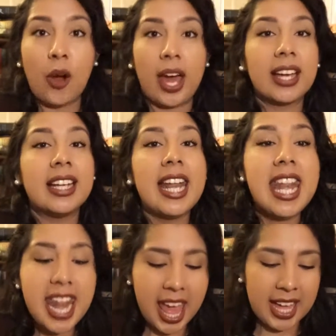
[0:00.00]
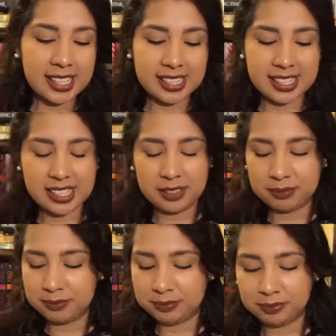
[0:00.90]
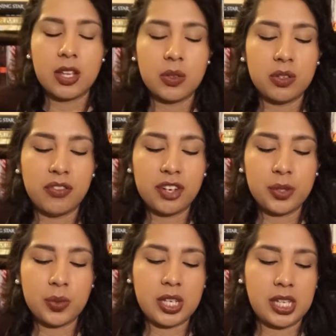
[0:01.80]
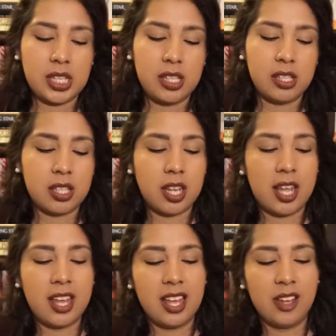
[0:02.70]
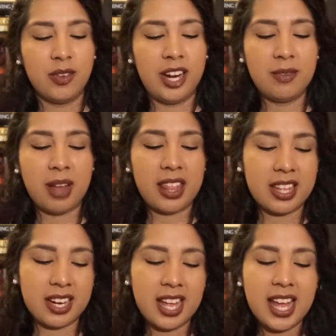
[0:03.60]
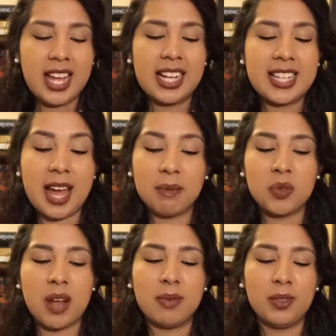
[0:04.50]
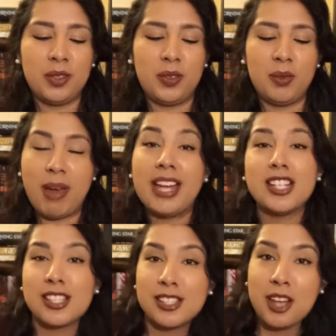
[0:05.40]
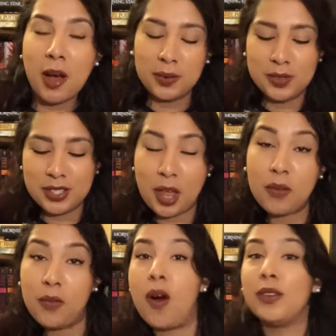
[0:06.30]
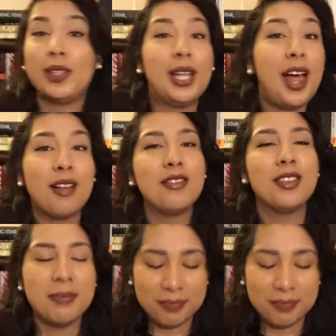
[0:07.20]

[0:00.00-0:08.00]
Okay, next. So the first one is, would I rather time travel through magic stones and fall in love,